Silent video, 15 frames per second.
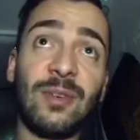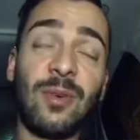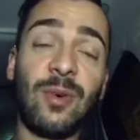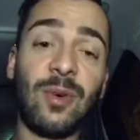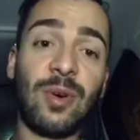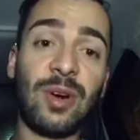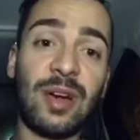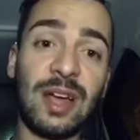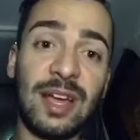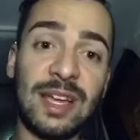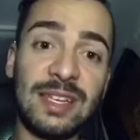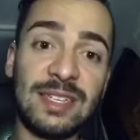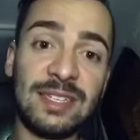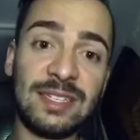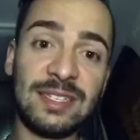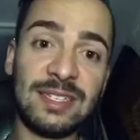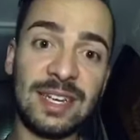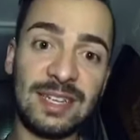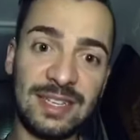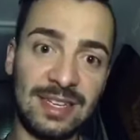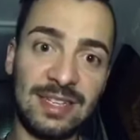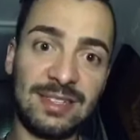or
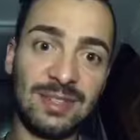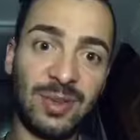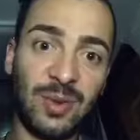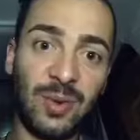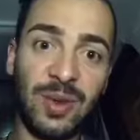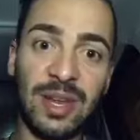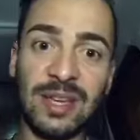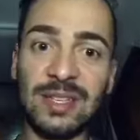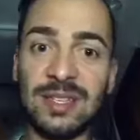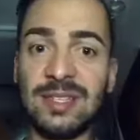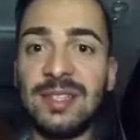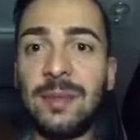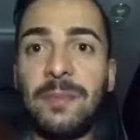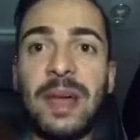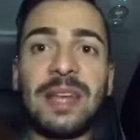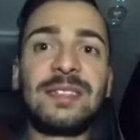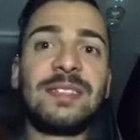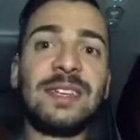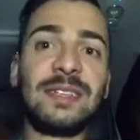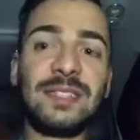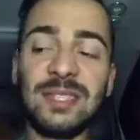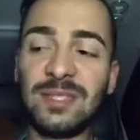as good as the best
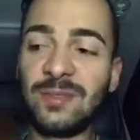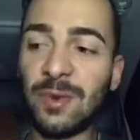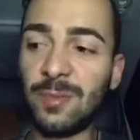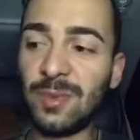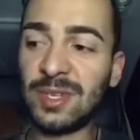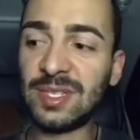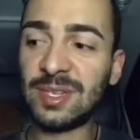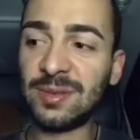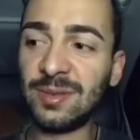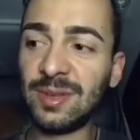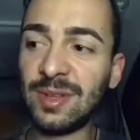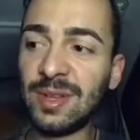dancers from Brazil.